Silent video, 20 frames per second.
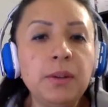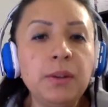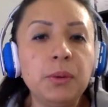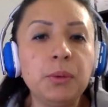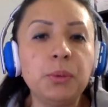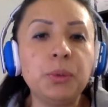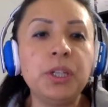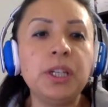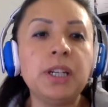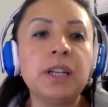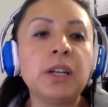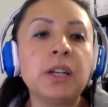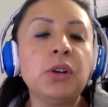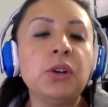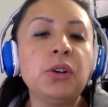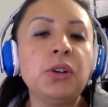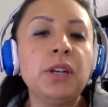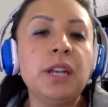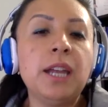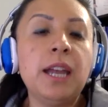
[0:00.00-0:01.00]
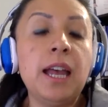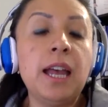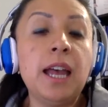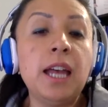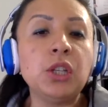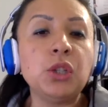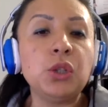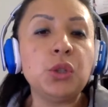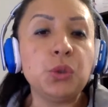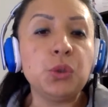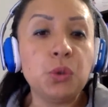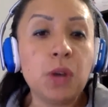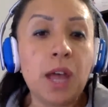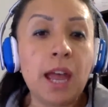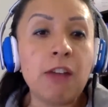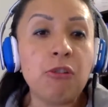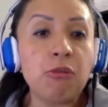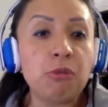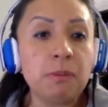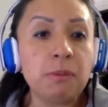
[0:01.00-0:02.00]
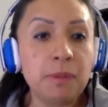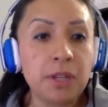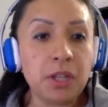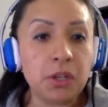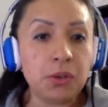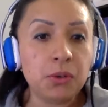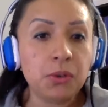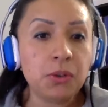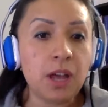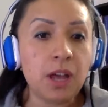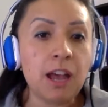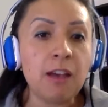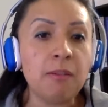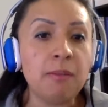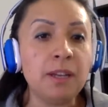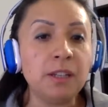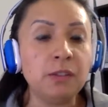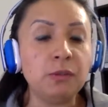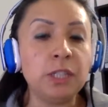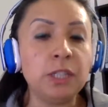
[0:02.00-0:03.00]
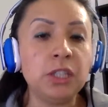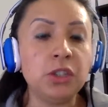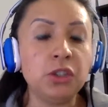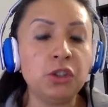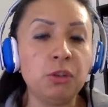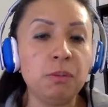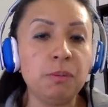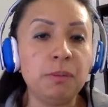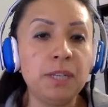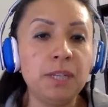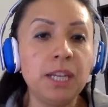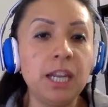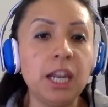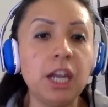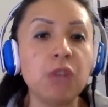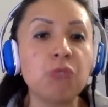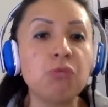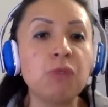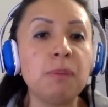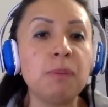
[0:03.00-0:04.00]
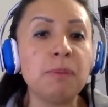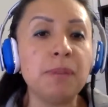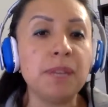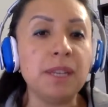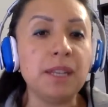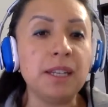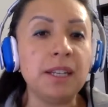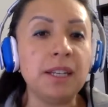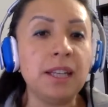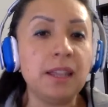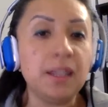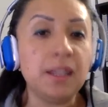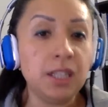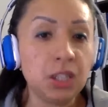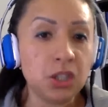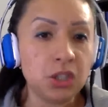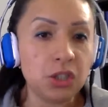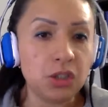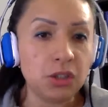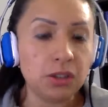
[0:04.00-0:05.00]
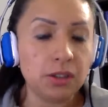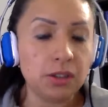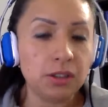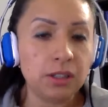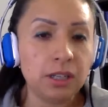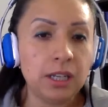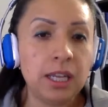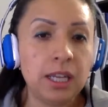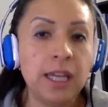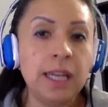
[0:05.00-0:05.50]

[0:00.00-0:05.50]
we are gonna do a review about the topic repeating addition.